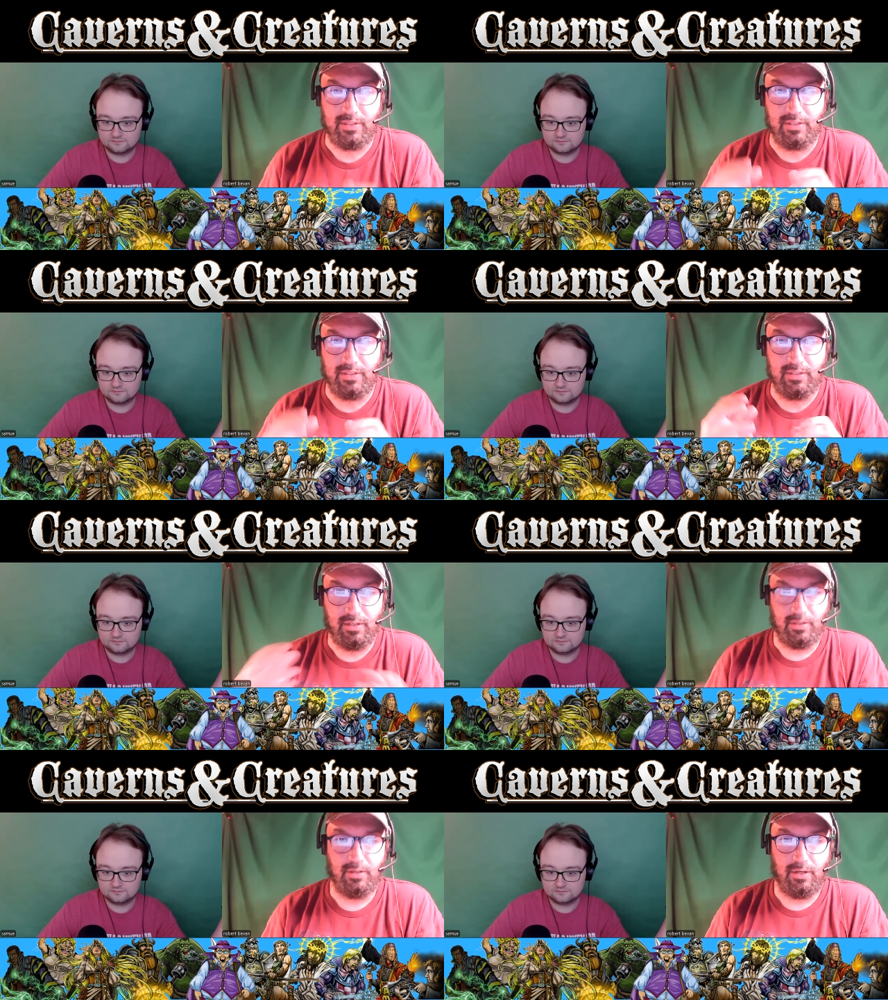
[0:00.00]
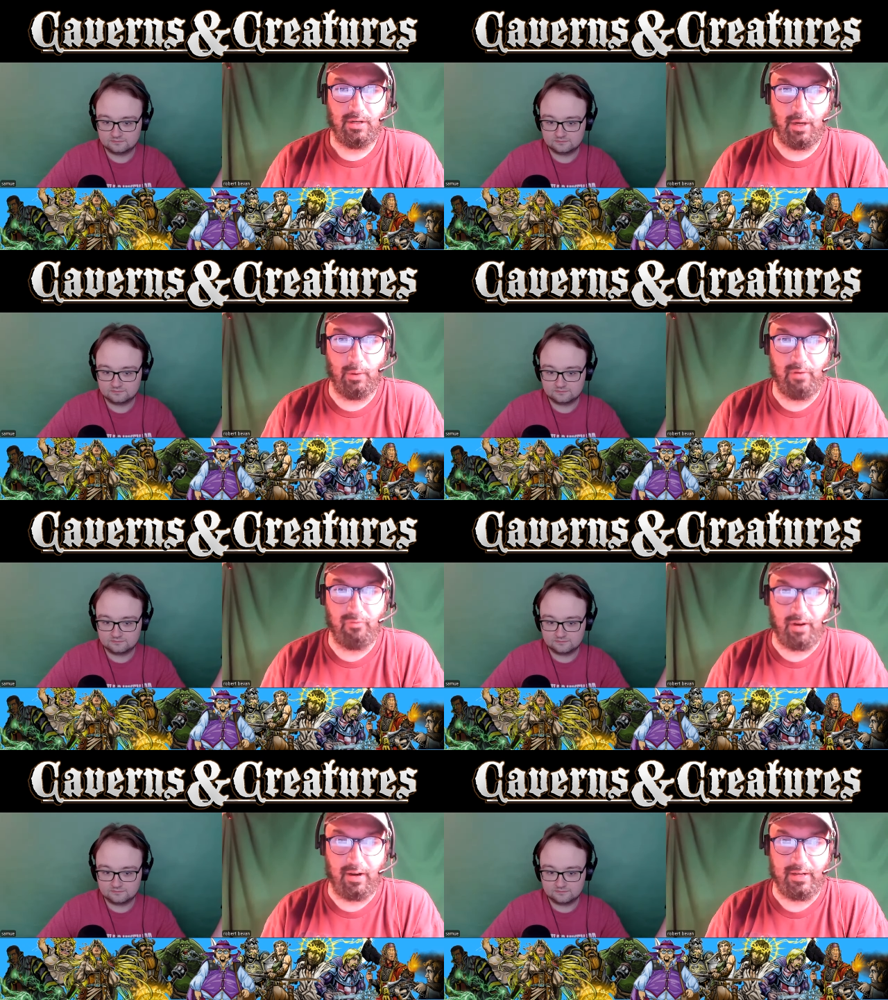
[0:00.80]
Speaker 1: This is a
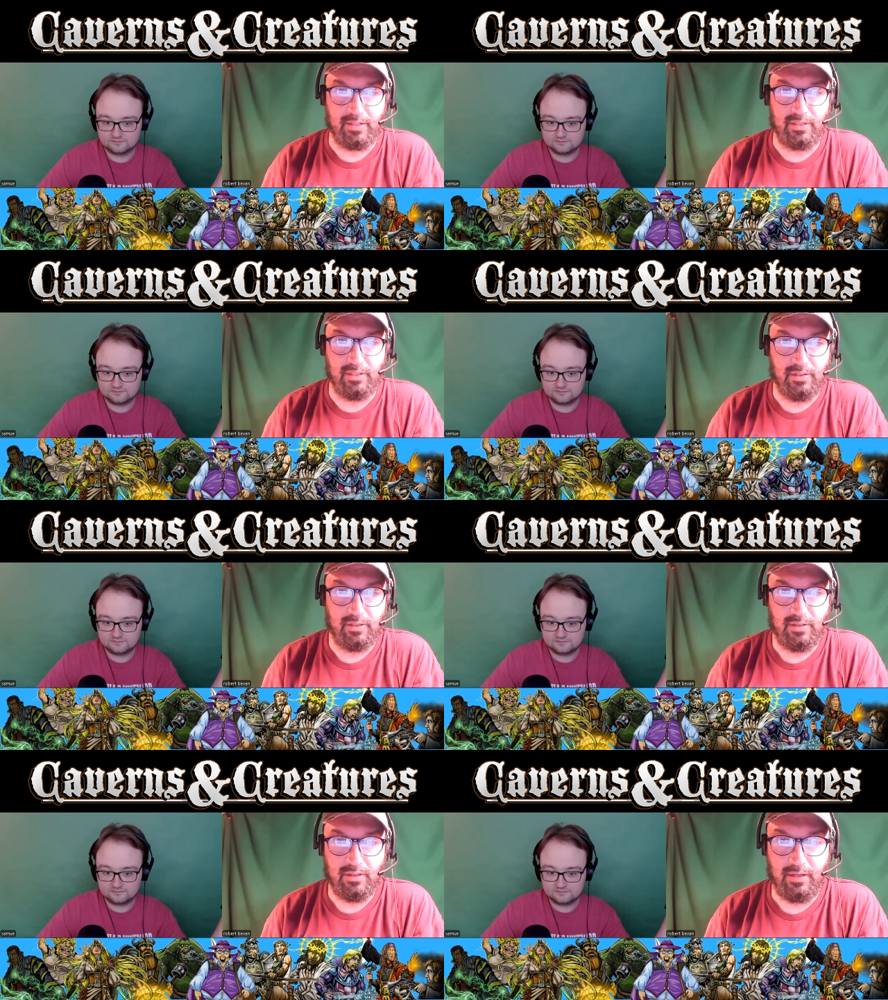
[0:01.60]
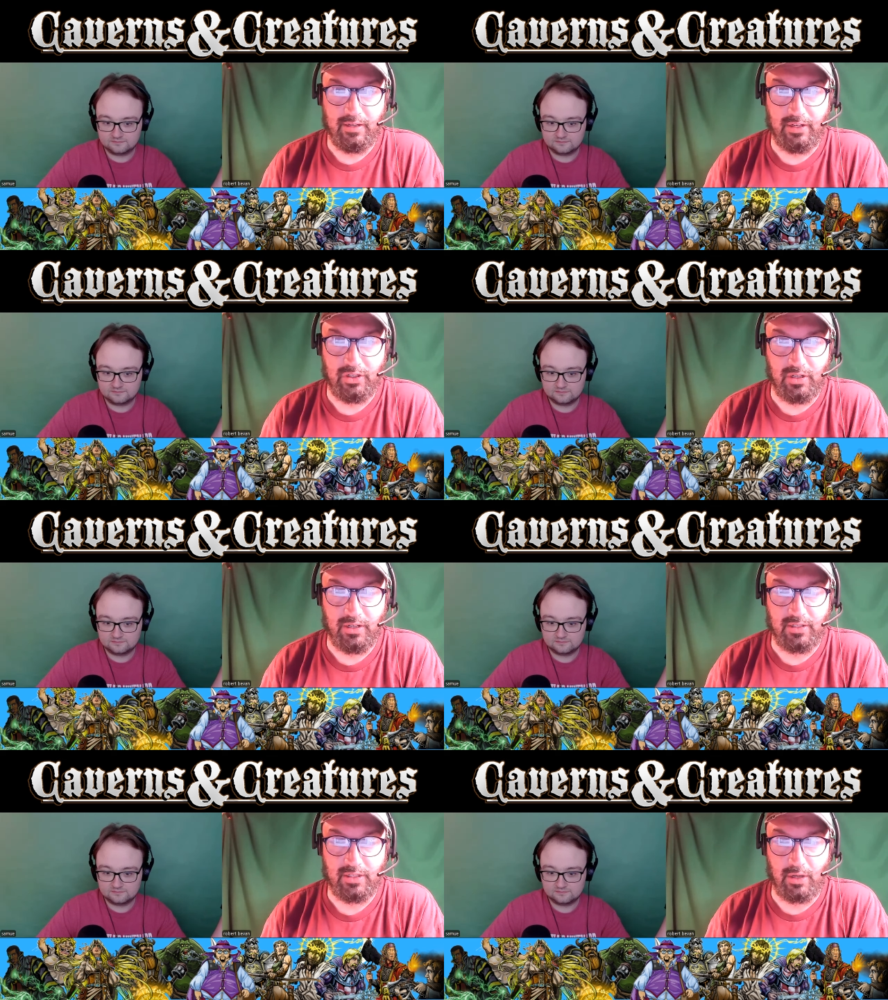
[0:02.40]
revised
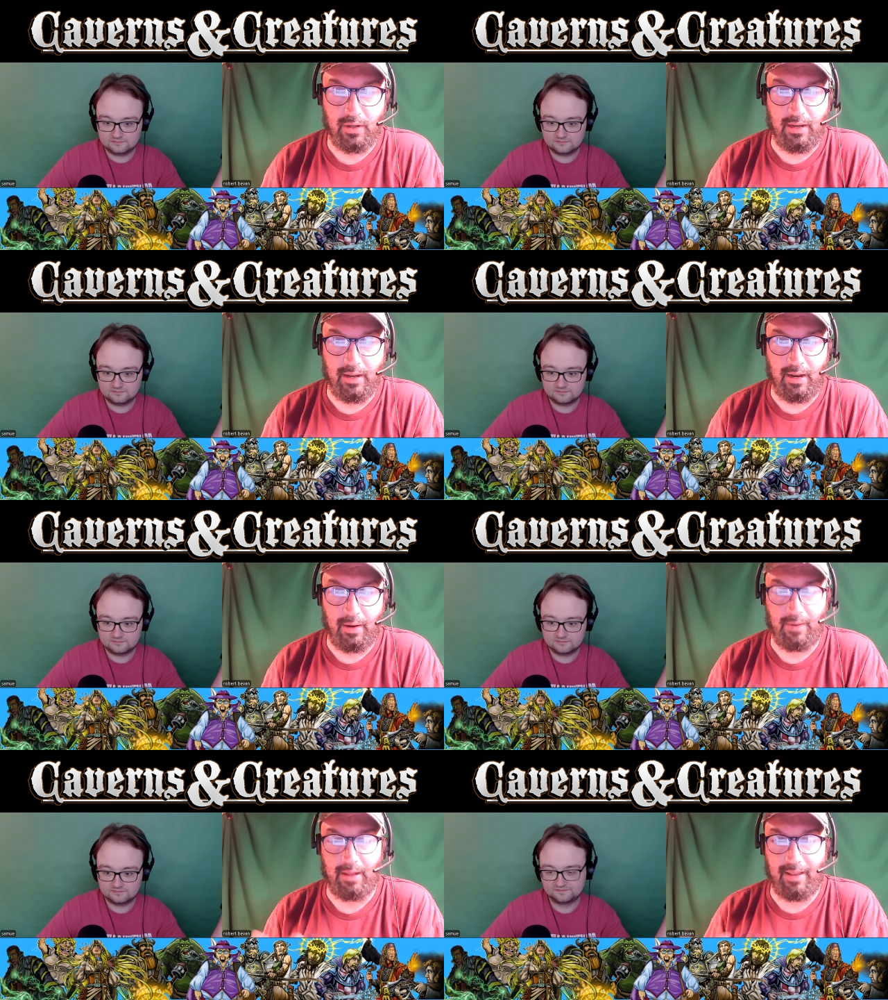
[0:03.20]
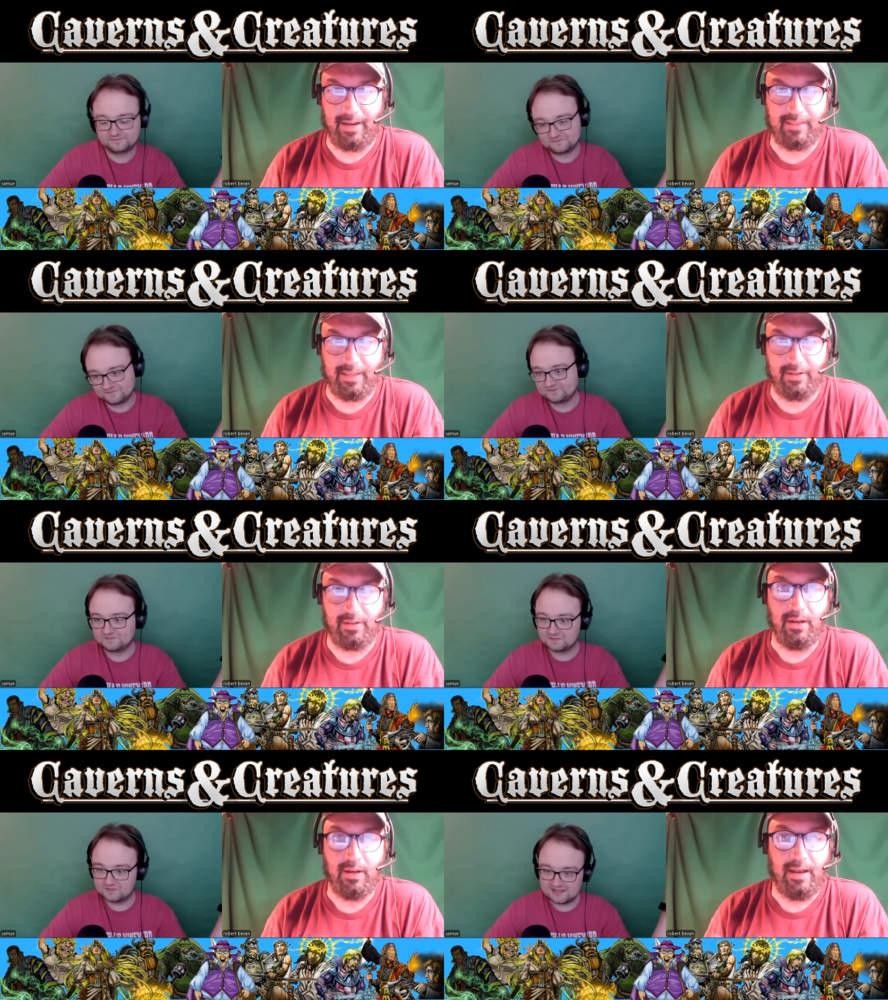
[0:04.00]
edition, and so uh, uh, I like that
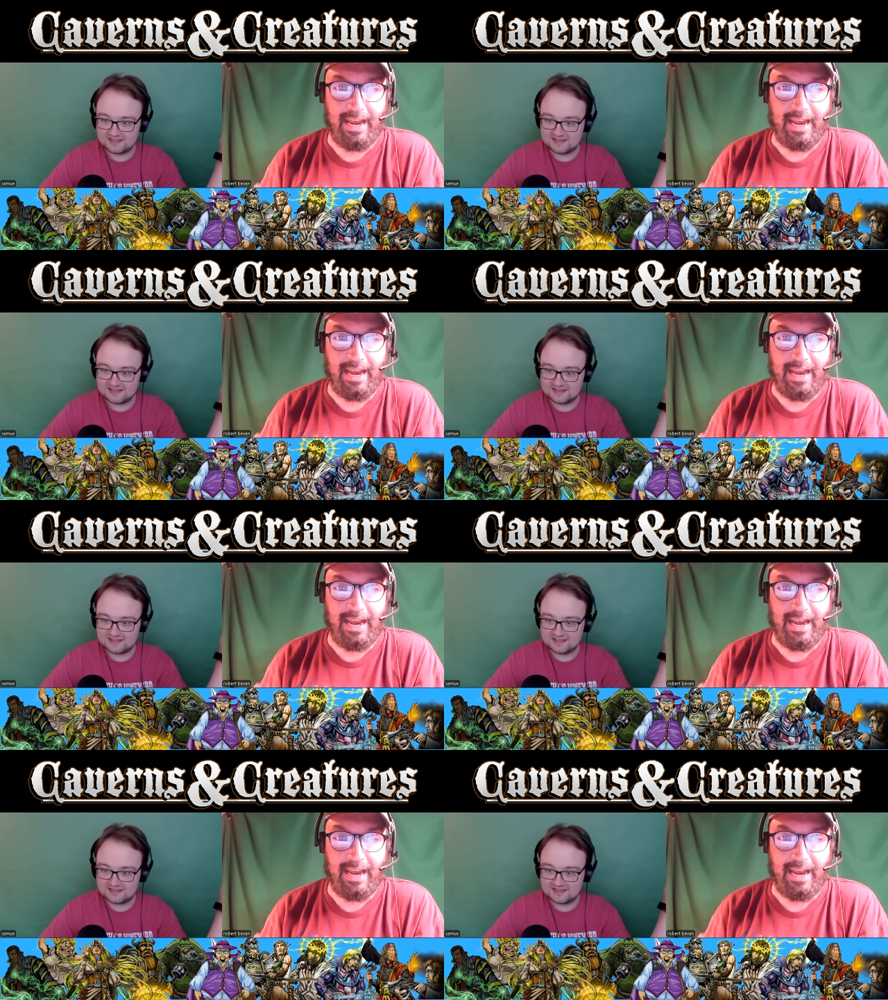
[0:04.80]
it